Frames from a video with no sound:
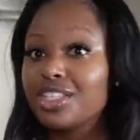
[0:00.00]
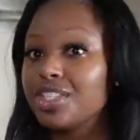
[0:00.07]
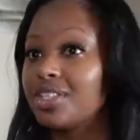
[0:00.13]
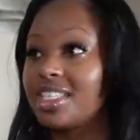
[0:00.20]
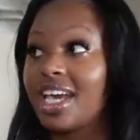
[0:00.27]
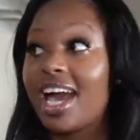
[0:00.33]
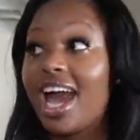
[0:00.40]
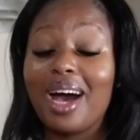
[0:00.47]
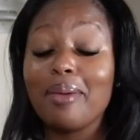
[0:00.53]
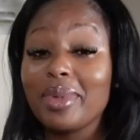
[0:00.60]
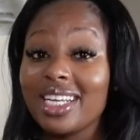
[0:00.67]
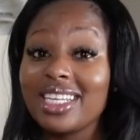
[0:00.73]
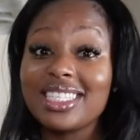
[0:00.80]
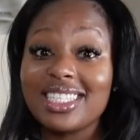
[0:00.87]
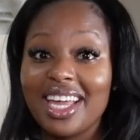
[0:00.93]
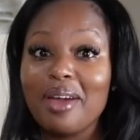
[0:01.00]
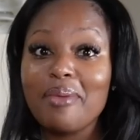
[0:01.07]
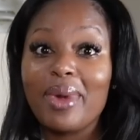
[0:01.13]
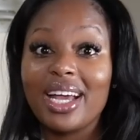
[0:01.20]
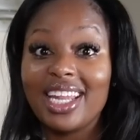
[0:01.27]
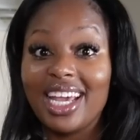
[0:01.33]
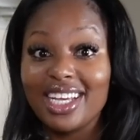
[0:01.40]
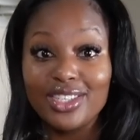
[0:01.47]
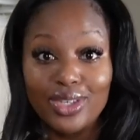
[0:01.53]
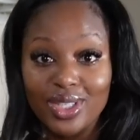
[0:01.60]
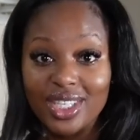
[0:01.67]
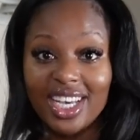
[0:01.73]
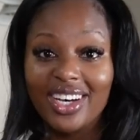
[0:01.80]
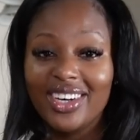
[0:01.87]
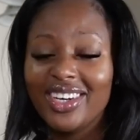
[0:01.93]
She's like, I'm gonna stay at my dad's
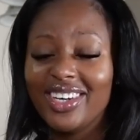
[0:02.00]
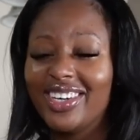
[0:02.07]
hotel.